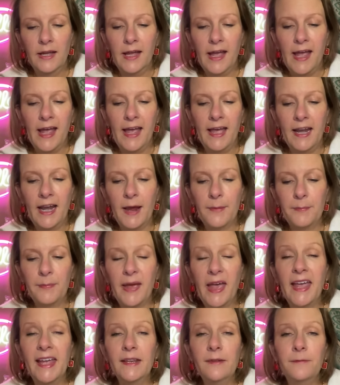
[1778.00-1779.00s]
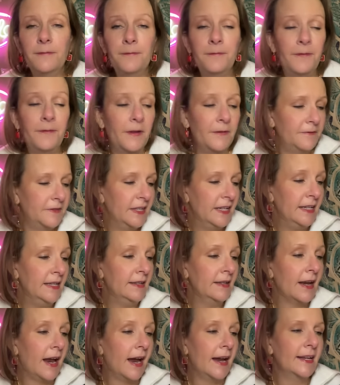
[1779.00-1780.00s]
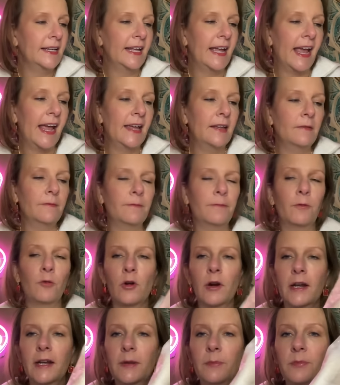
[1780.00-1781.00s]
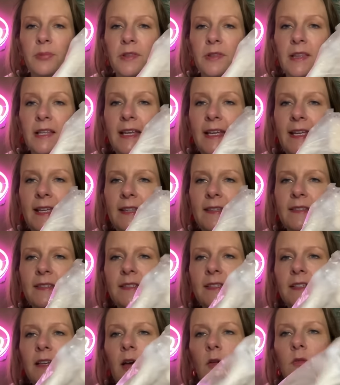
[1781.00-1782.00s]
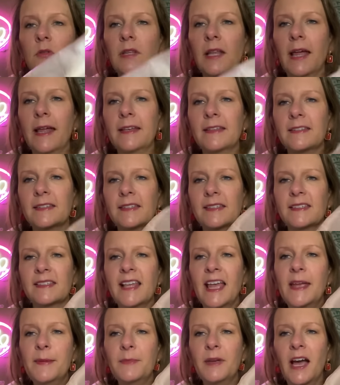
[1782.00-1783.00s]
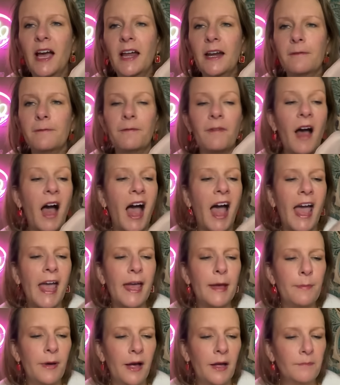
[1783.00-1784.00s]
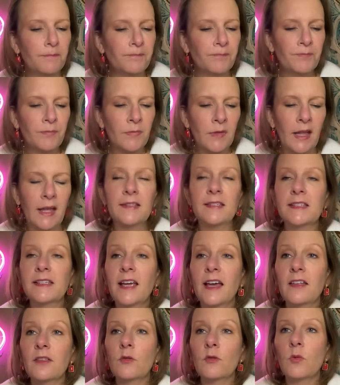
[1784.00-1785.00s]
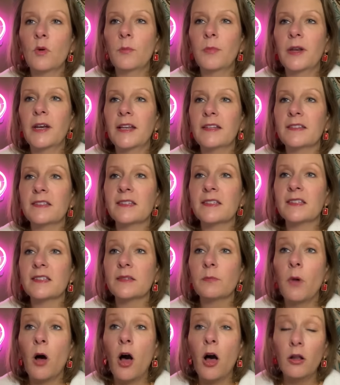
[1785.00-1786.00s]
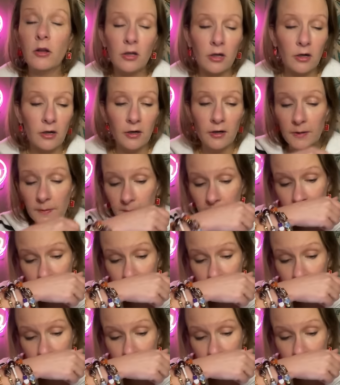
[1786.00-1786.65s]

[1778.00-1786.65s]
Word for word: and I paid $15.98 for it. And please don't let, it's the same kind of vibe as the other one, but it's smaller.